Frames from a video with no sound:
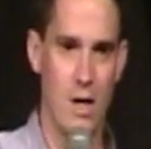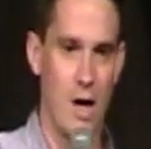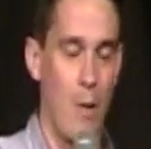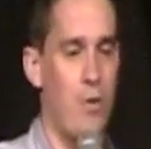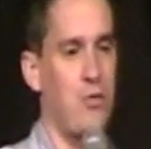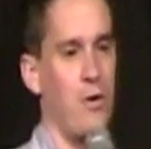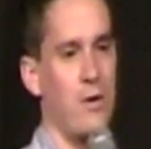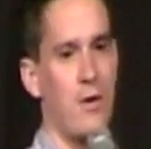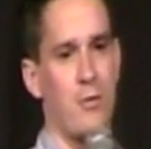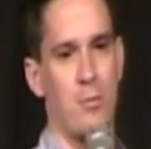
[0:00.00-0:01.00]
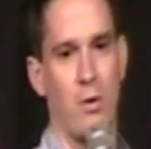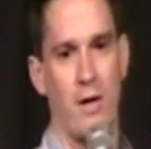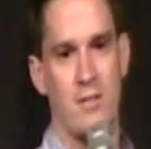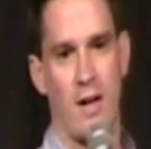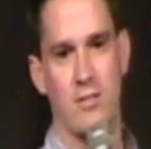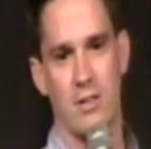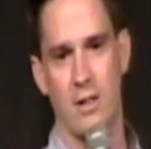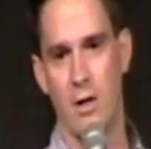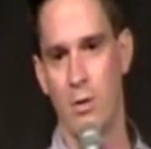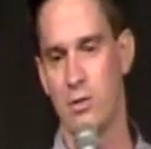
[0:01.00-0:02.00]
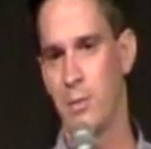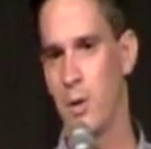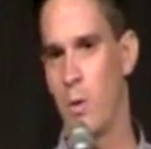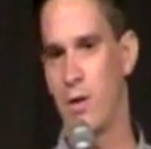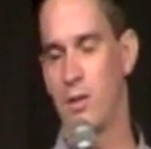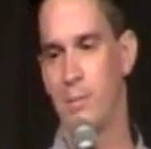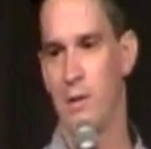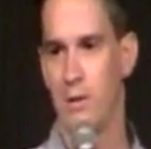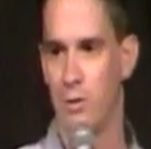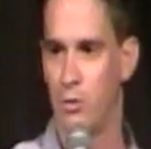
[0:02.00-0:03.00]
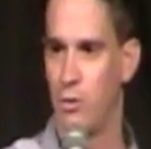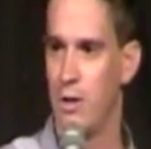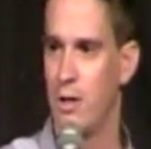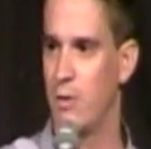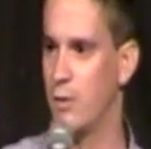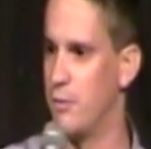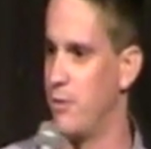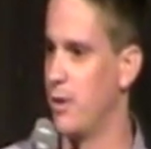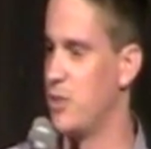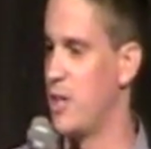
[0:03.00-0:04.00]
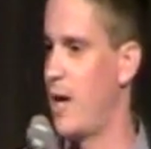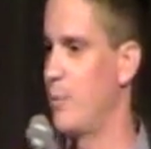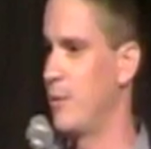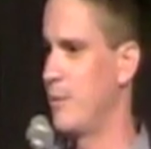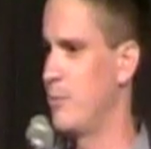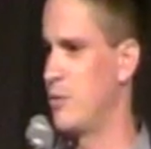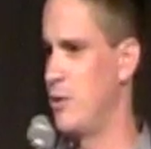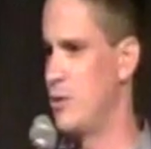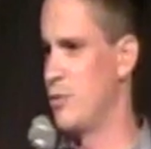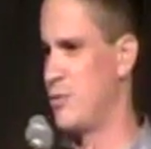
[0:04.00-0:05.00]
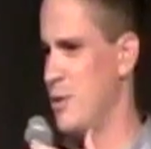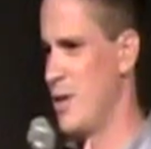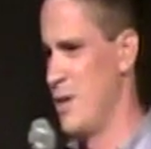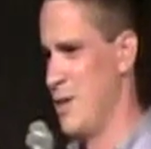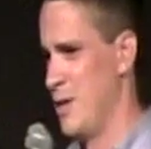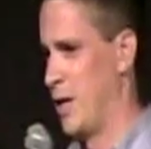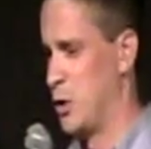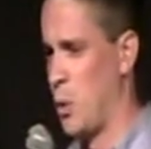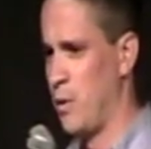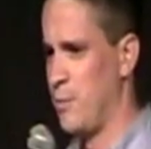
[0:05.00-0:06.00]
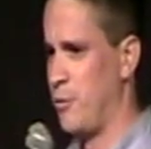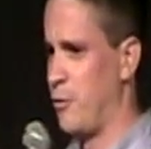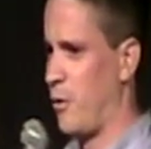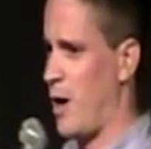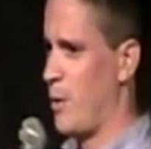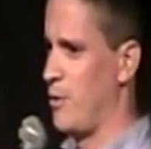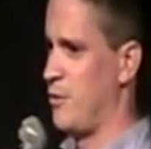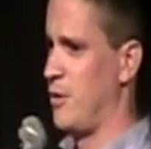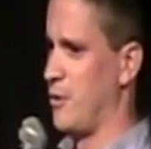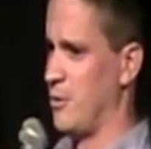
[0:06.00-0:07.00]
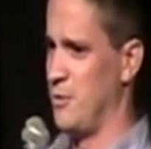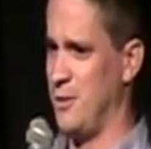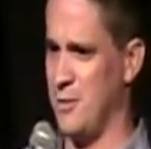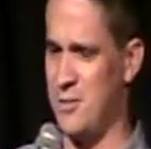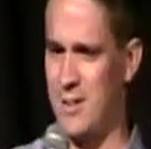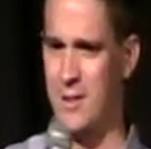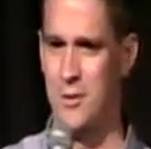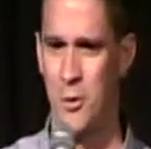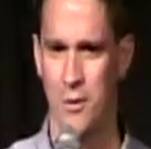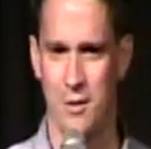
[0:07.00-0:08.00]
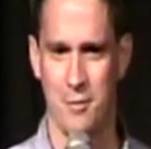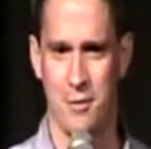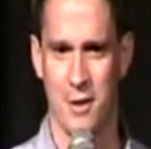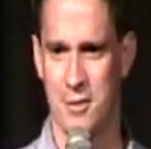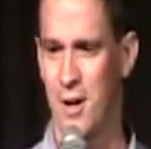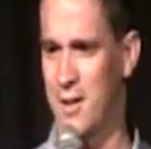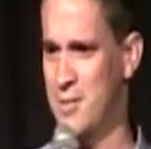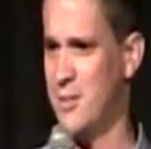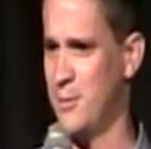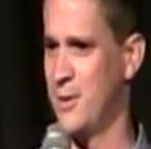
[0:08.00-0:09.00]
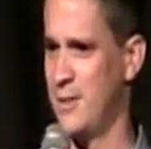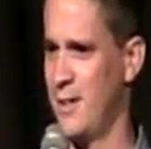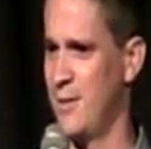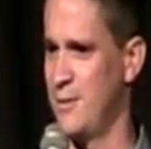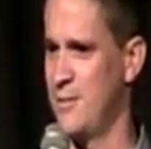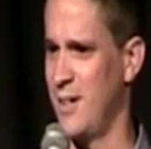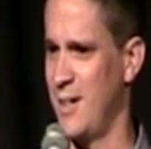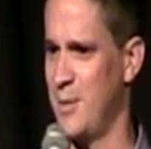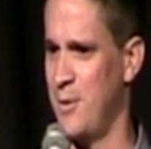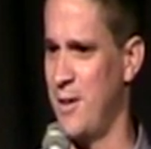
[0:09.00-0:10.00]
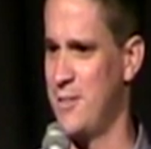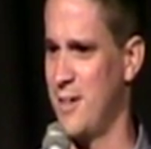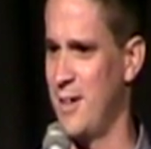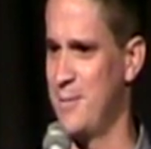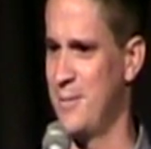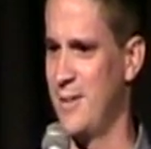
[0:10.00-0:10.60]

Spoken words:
I wish real life was more like texting, you know? Somebody walks up to you in the street, you don't really feel like chatting with them, so you just ignore them for 4 hours, so you're sitting on the toilet and feel like talking to someone, you know, to occupy your time.